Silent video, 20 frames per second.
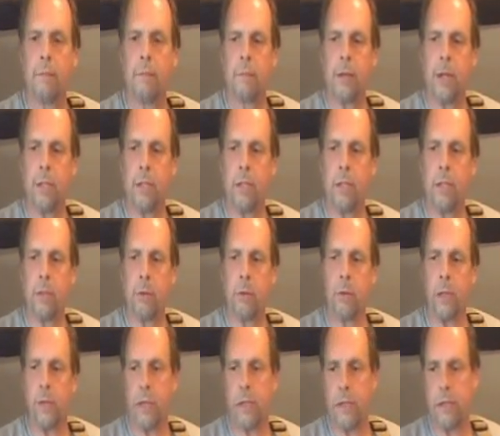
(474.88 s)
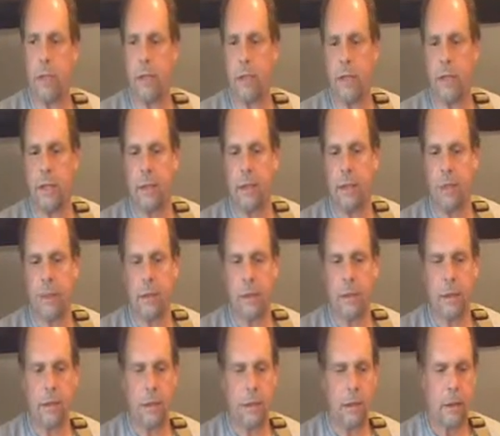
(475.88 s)
played simultaneously.
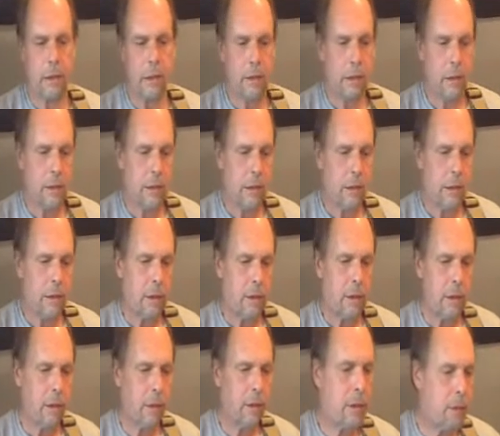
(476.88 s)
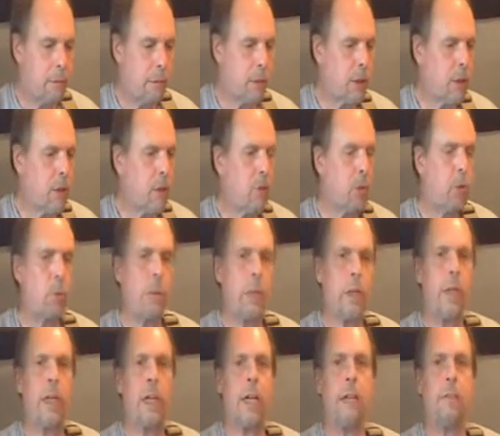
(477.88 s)
So the simplest chord we
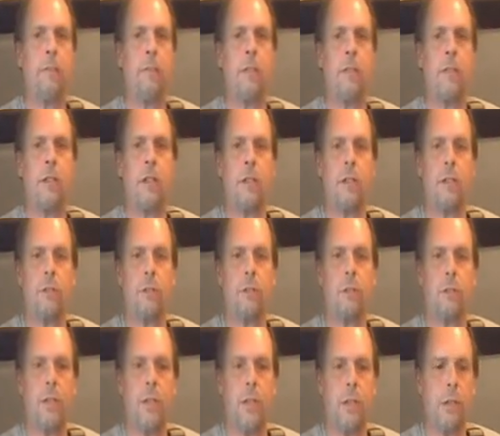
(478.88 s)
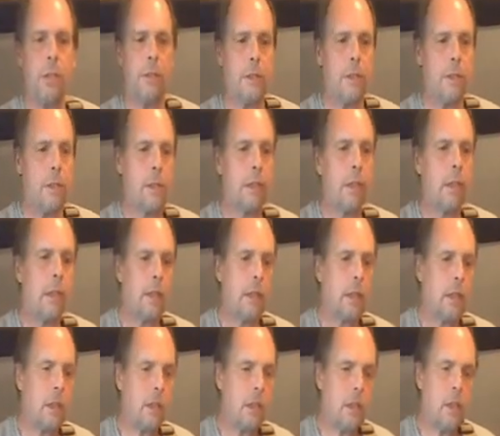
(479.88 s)
can have consists of 3 notes.
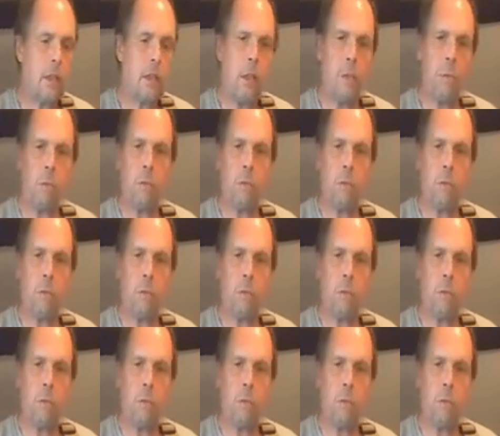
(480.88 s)
This type